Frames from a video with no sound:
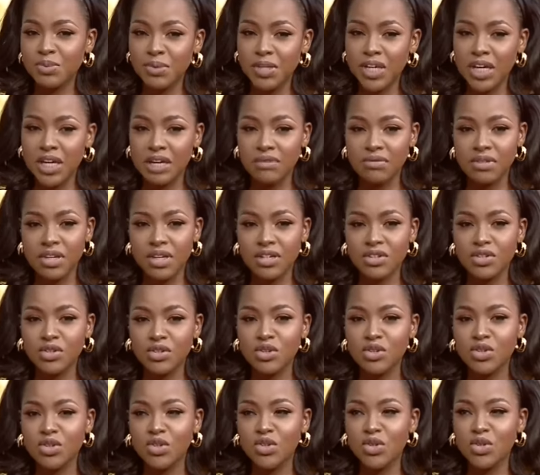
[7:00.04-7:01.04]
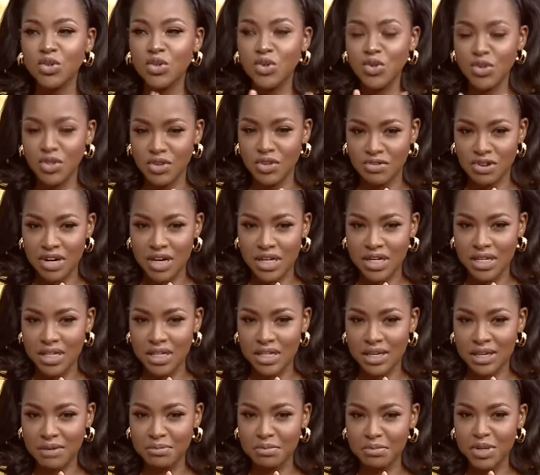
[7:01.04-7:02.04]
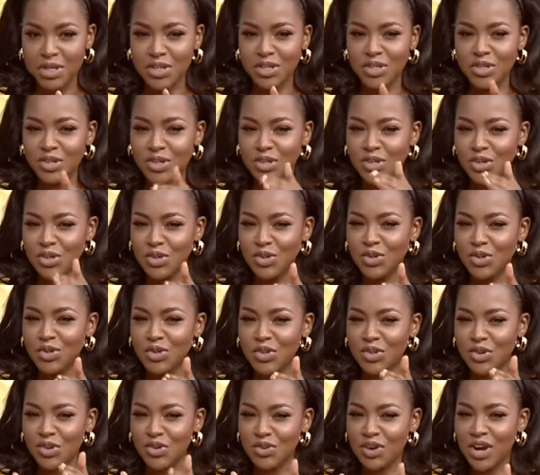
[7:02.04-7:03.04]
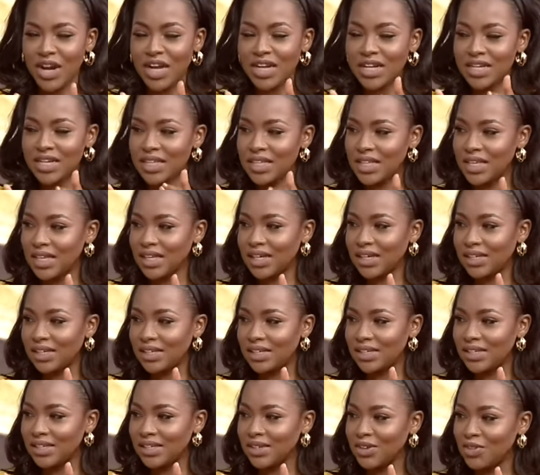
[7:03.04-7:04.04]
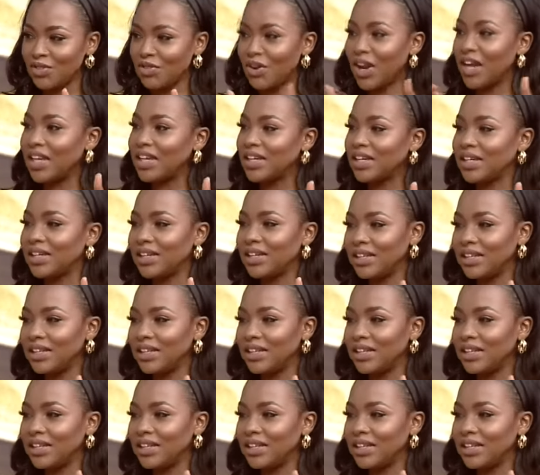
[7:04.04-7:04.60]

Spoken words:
be aiming to do the right thing, but to do the right things rightly,